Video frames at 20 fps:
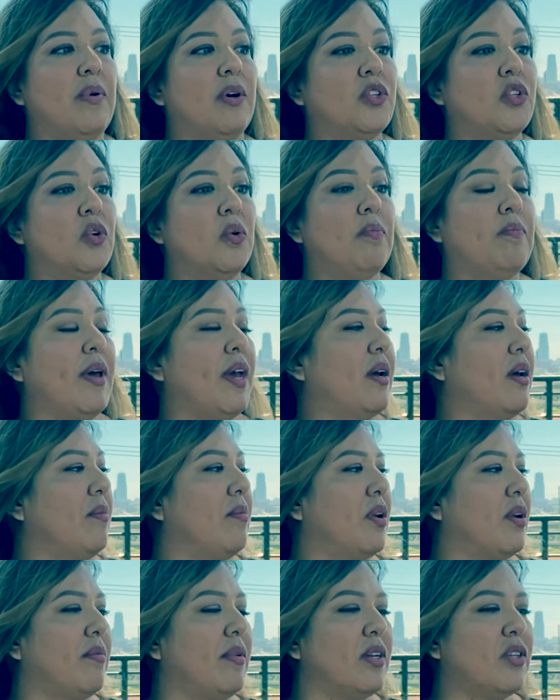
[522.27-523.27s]
2 big
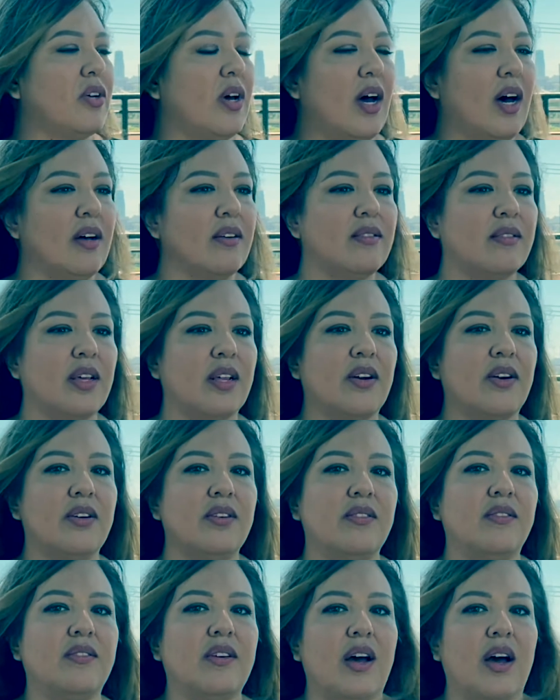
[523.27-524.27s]
community mental health
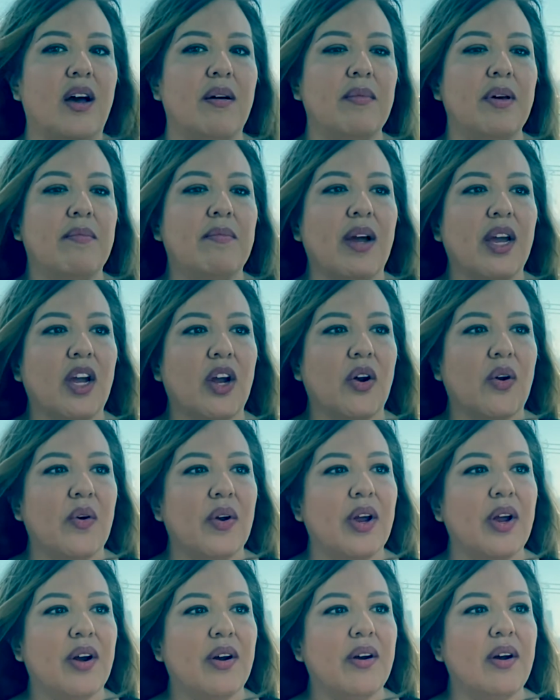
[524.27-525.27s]
centers in my
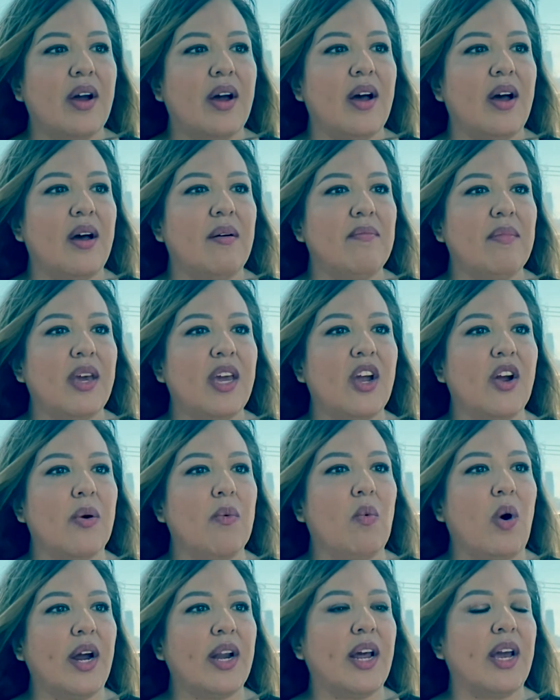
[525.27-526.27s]
career, here
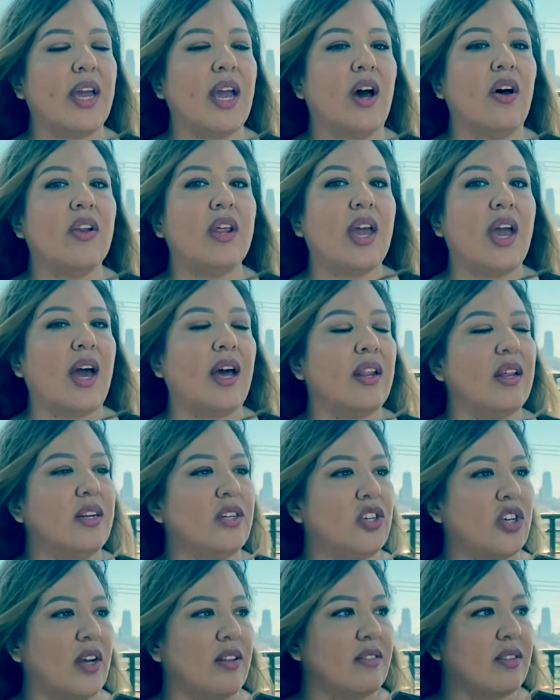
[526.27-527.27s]
in Wyandotte County and in
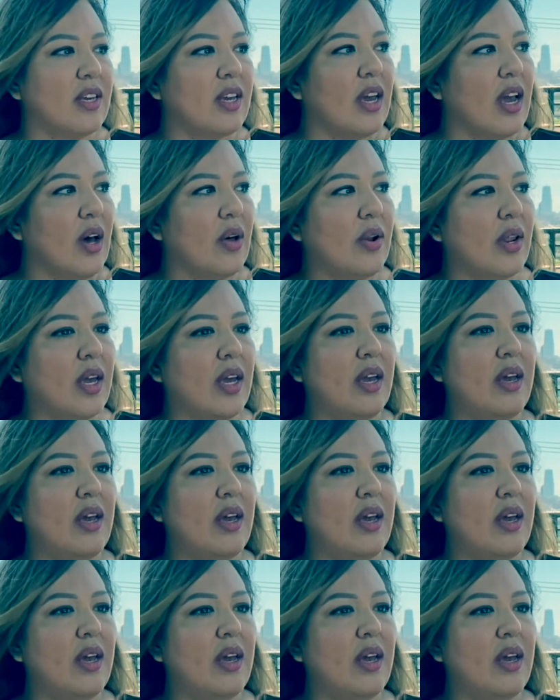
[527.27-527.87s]
Johnson County.